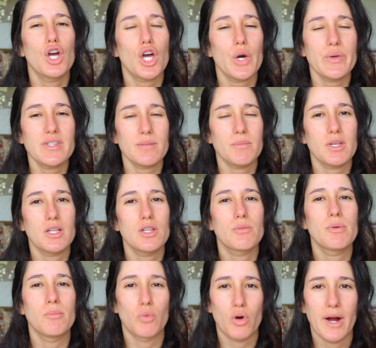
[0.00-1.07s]
go with something a
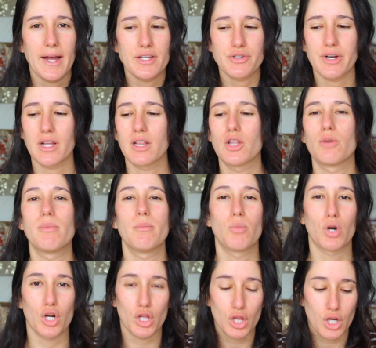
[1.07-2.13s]
little bit more hydrating, a little bit
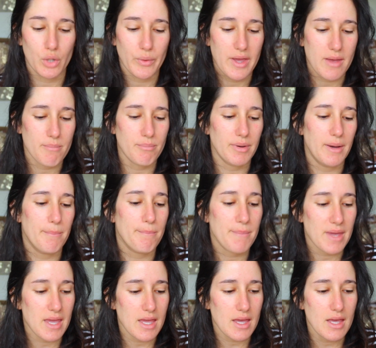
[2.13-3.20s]
more glowy. But
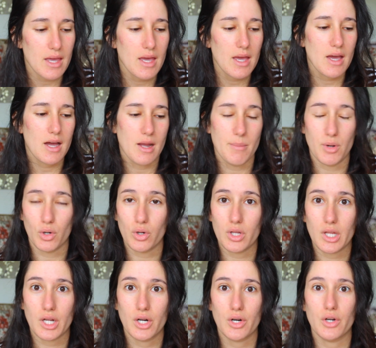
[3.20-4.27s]
me, I'm an
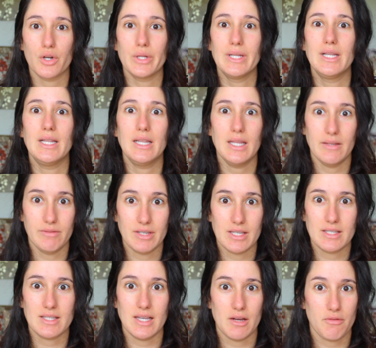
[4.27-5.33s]
oily girl living
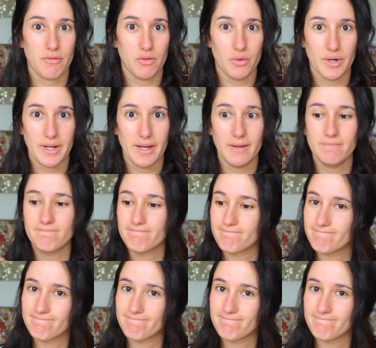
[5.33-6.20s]
in South Florida.